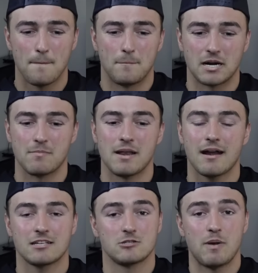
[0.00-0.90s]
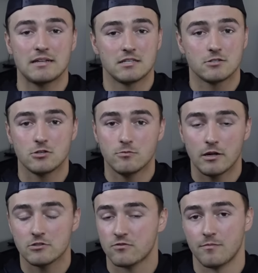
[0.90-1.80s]
but I'm not expecting too
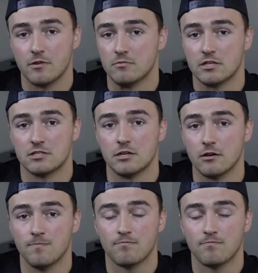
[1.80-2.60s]
much from them this year.